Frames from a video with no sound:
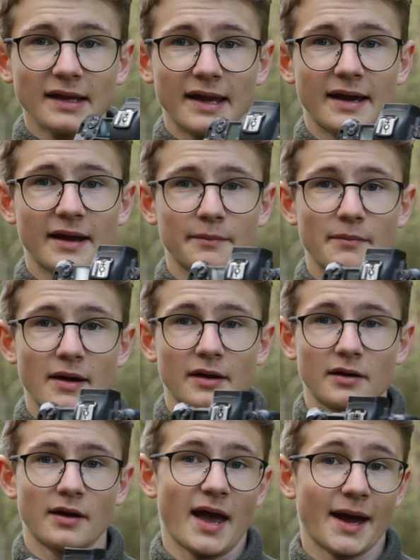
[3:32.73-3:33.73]

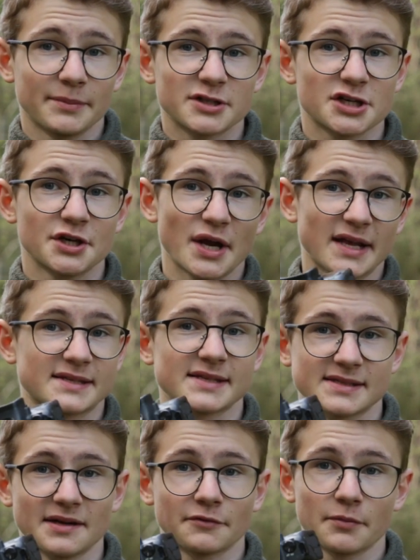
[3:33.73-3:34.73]
aperture at
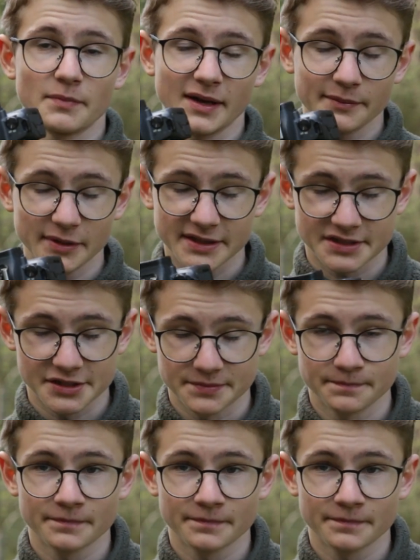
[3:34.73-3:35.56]
600mm.